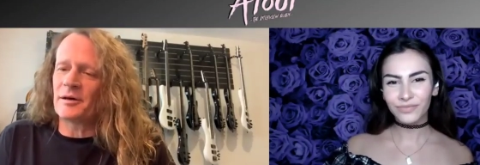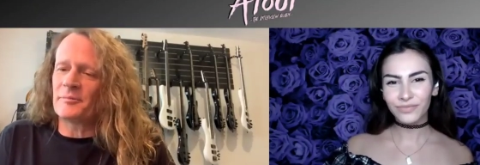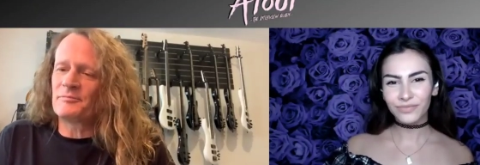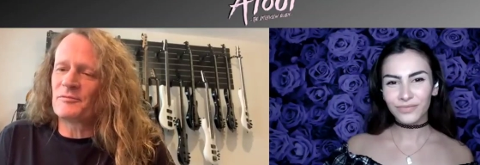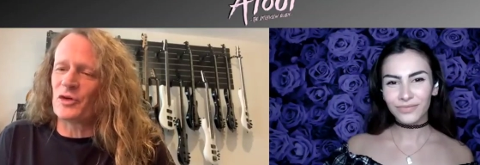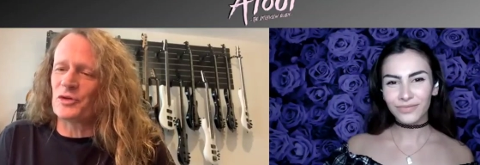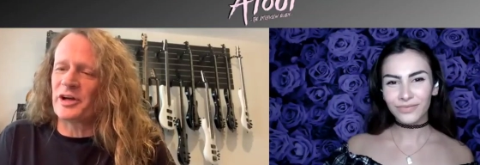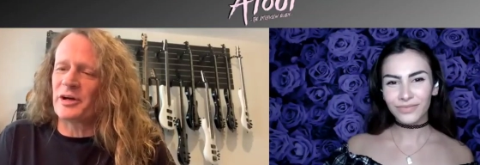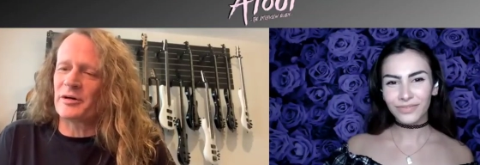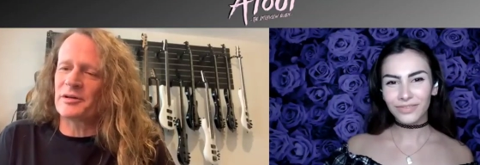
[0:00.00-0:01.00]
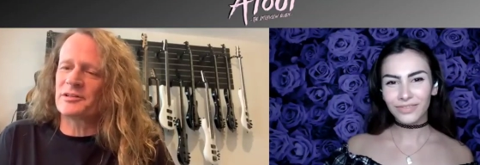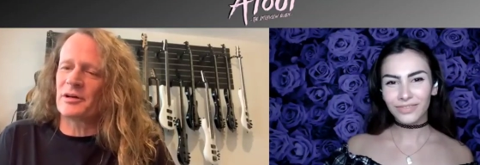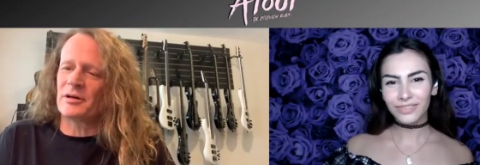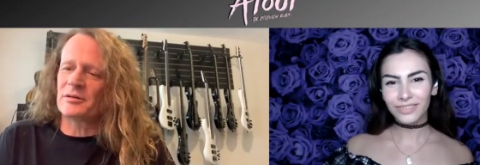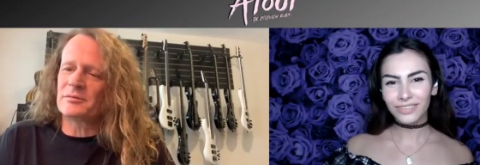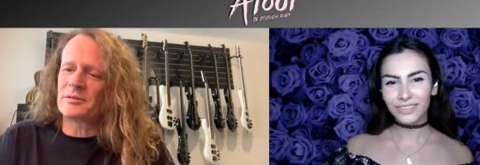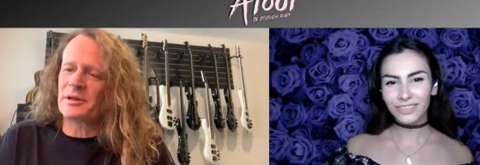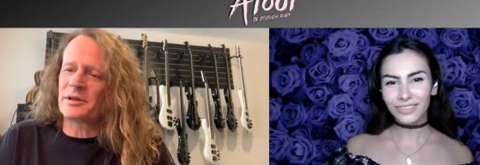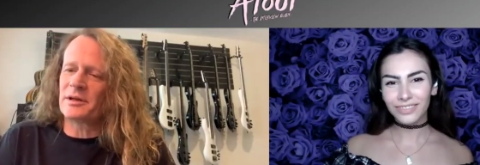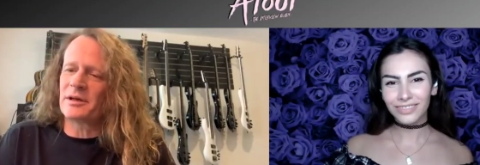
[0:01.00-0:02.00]
Speaker 1: uh, Volterra Assault,
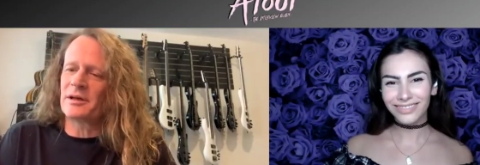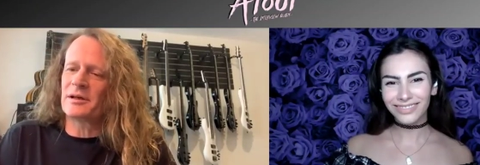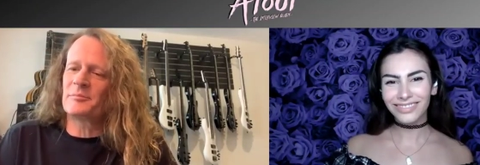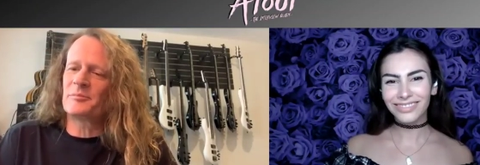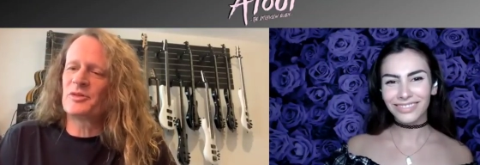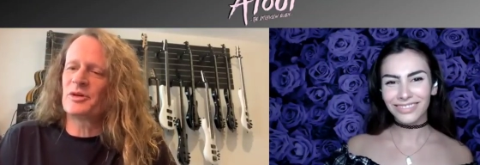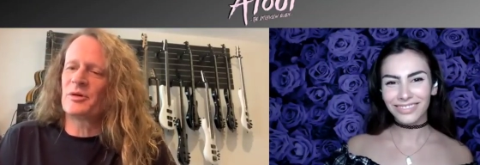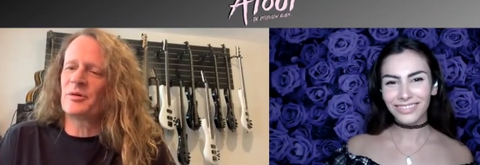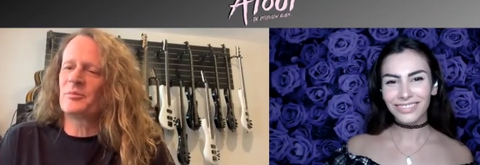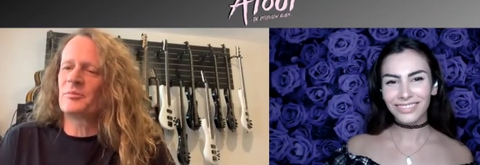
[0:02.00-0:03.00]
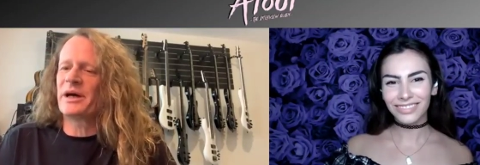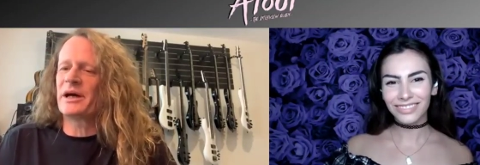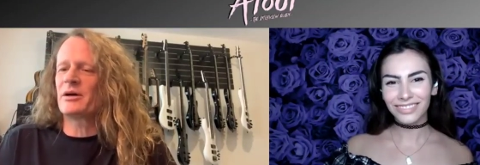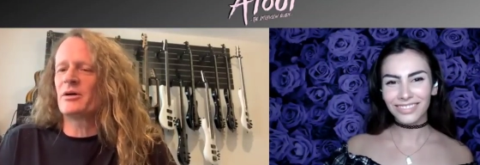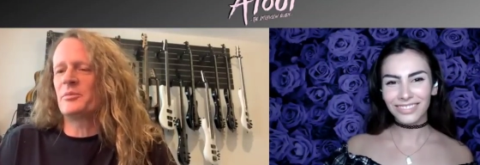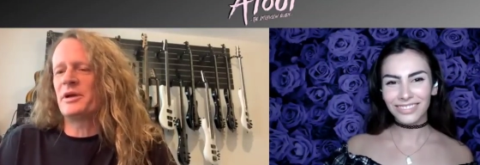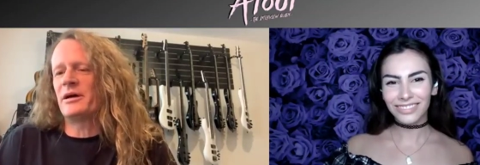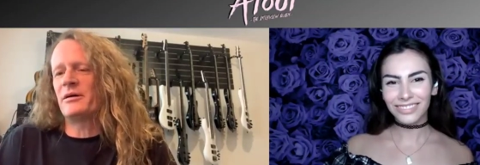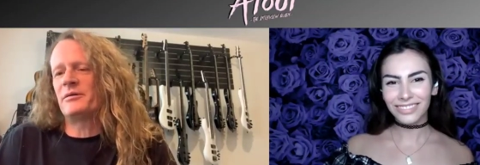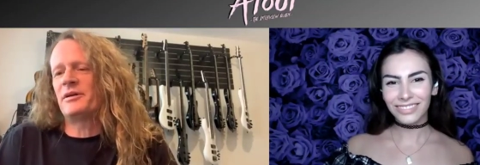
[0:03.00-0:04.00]
and uh, so back home
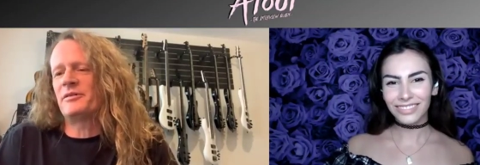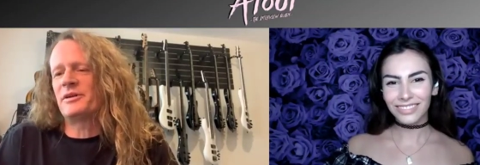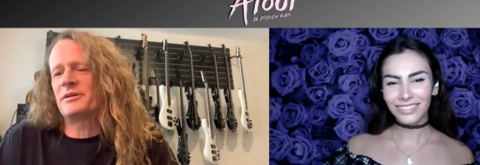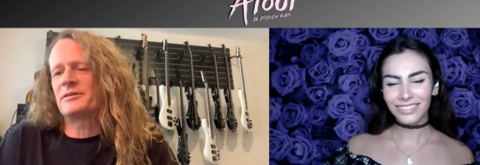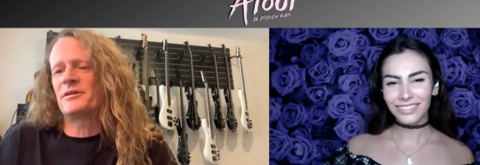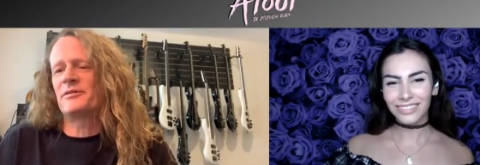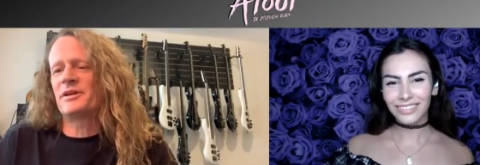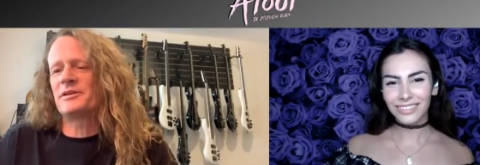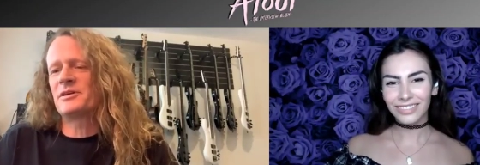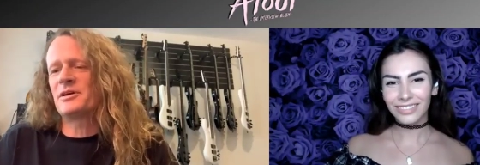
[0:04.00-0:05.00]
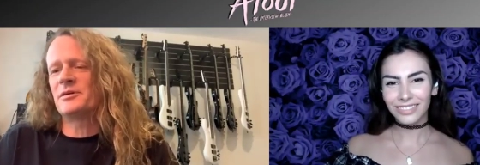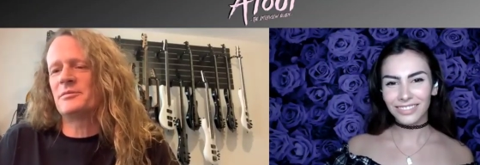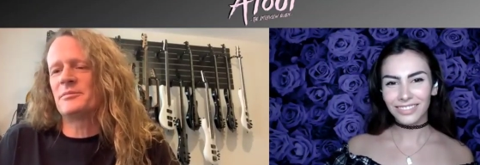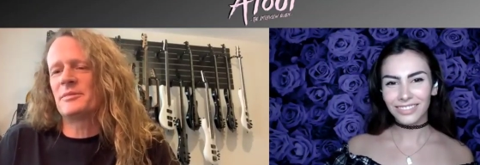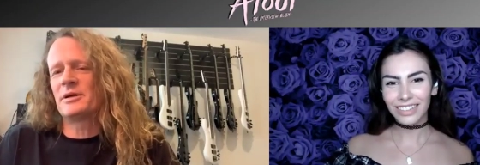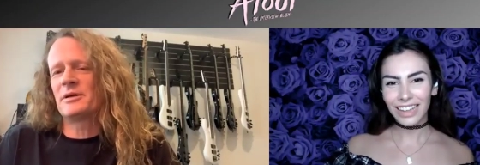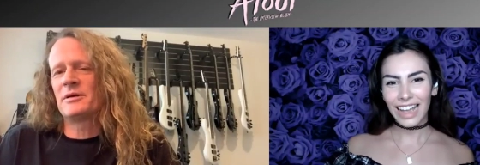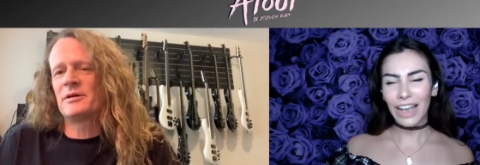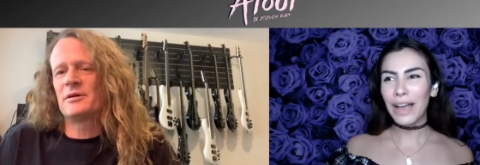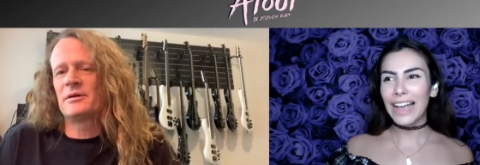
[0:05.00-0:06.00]
now, and everything's everything's good.
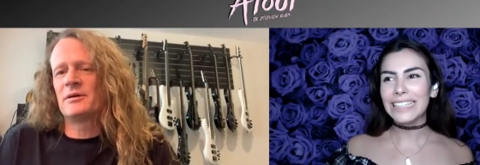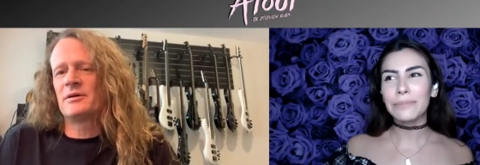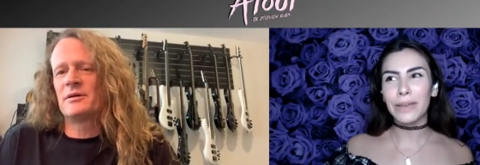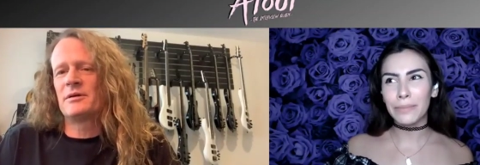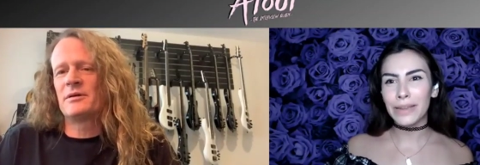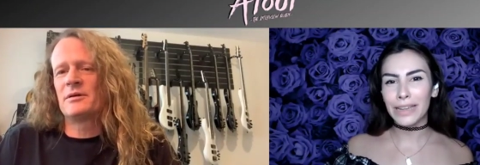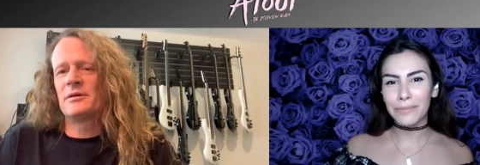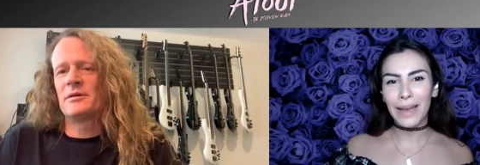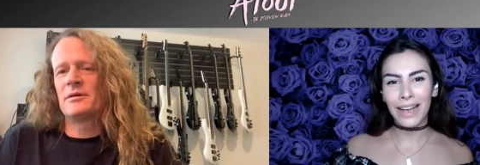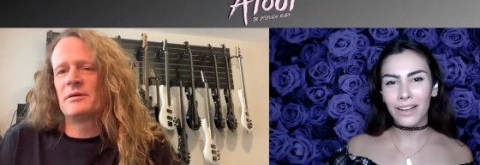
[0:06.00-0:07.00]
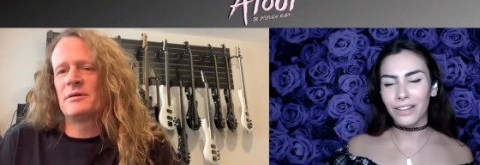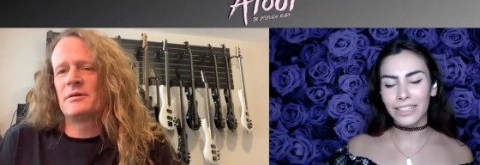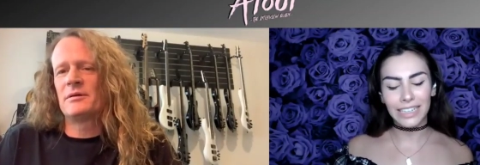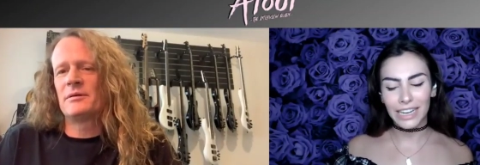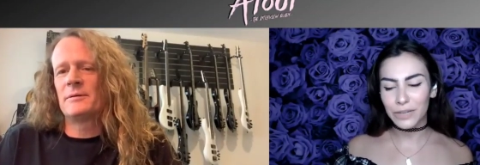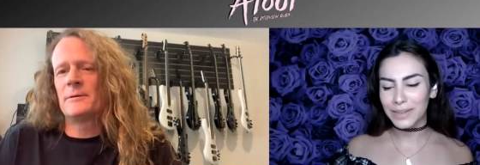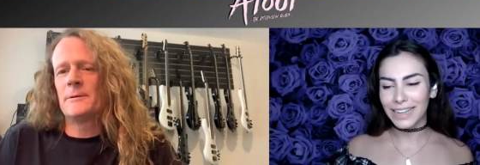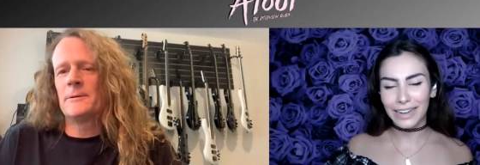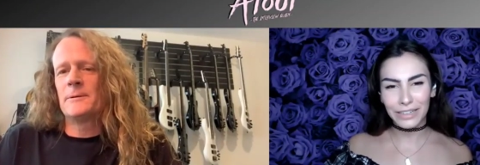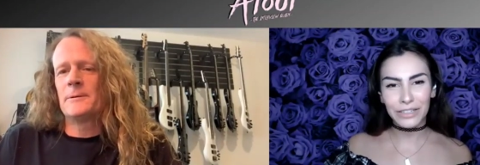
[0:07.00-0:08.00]
Speaker 2: How has it been being back on stage?
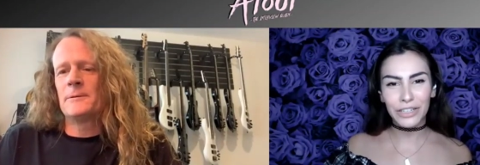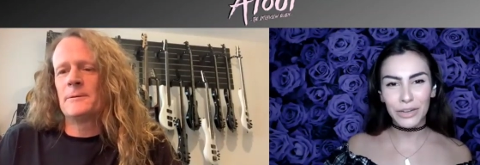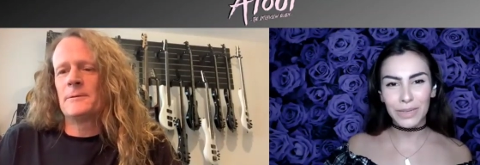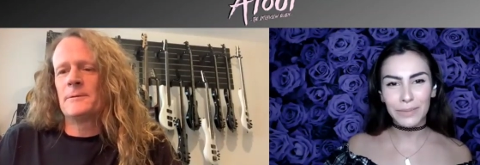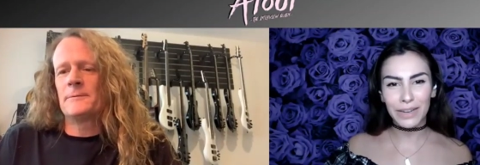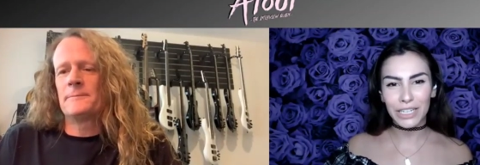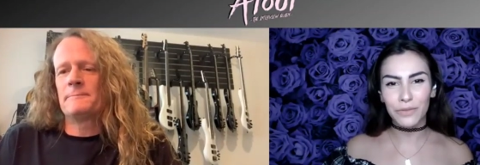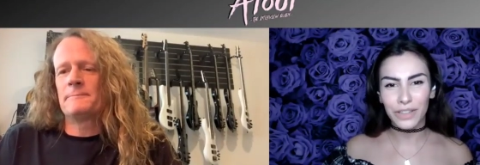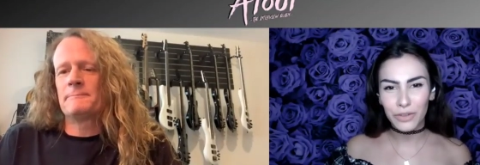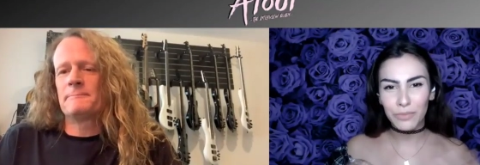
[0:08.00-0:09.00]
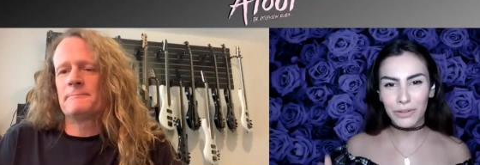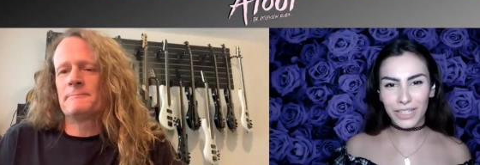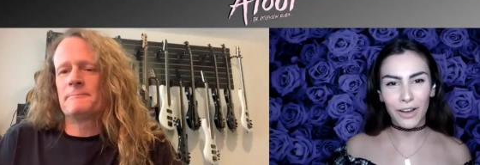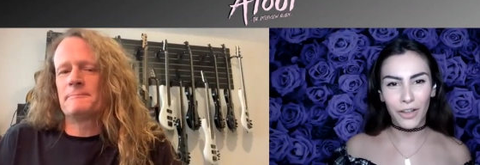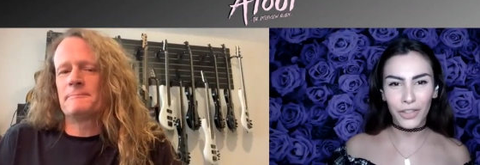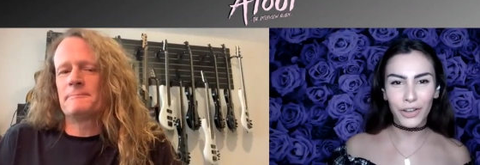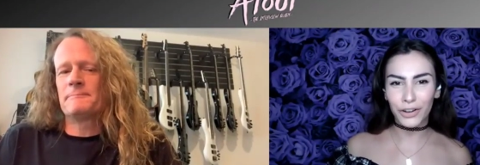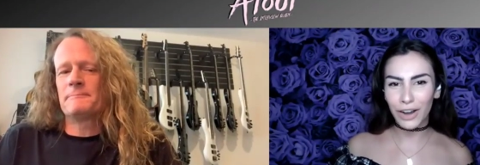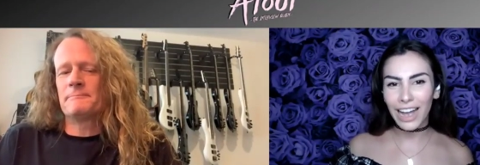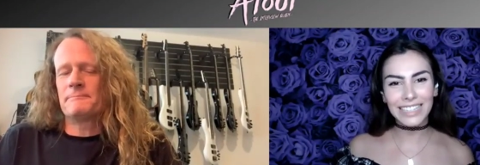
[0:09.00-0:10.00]
Because I'd assume, especially with new music on
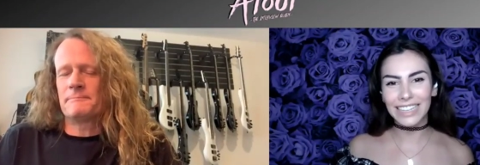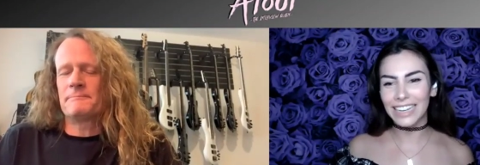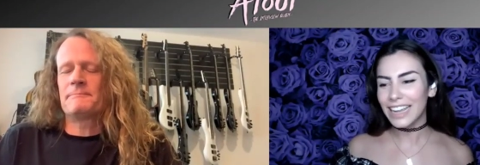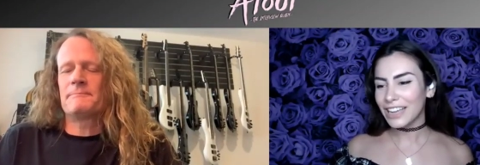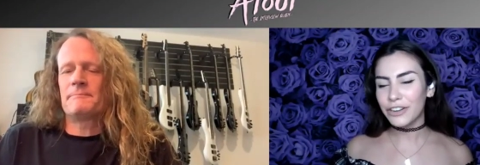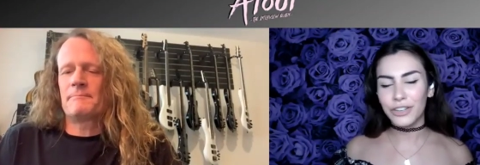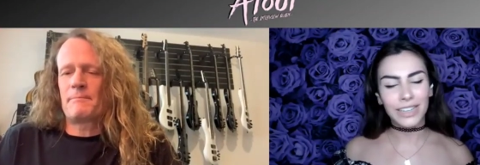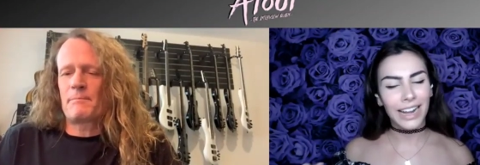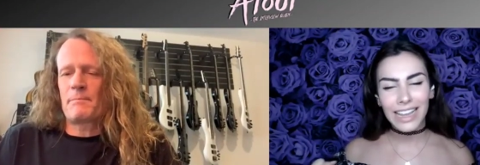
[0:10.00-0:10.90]
the horizon, you're